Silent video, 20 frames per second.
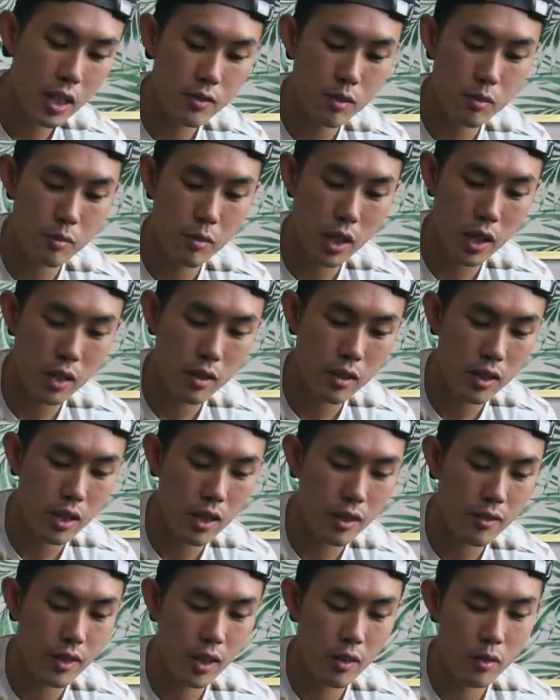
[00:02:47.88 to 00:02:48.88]
have some battery
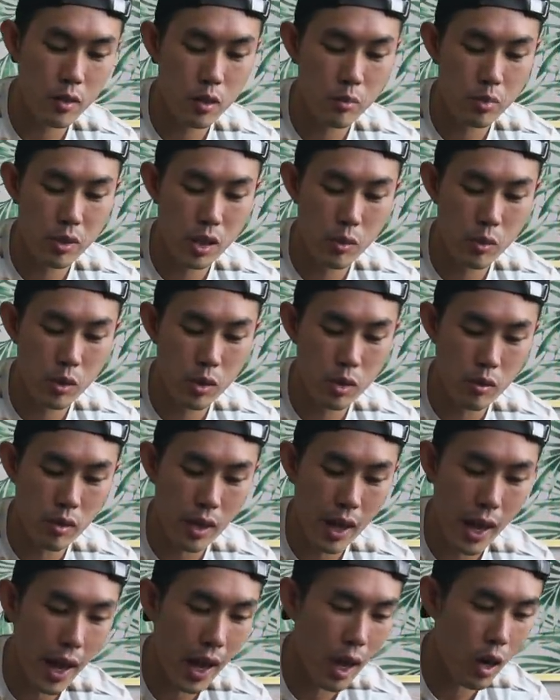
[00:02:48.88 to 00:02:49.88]
life. I want to play with
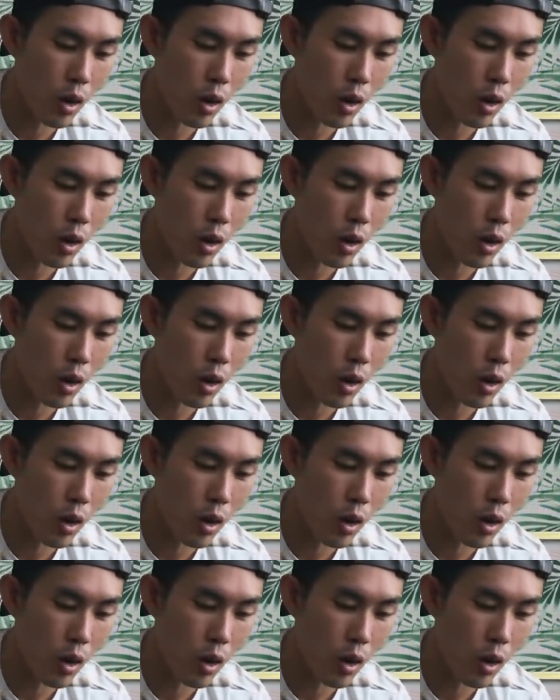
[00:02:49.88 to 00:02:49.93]
you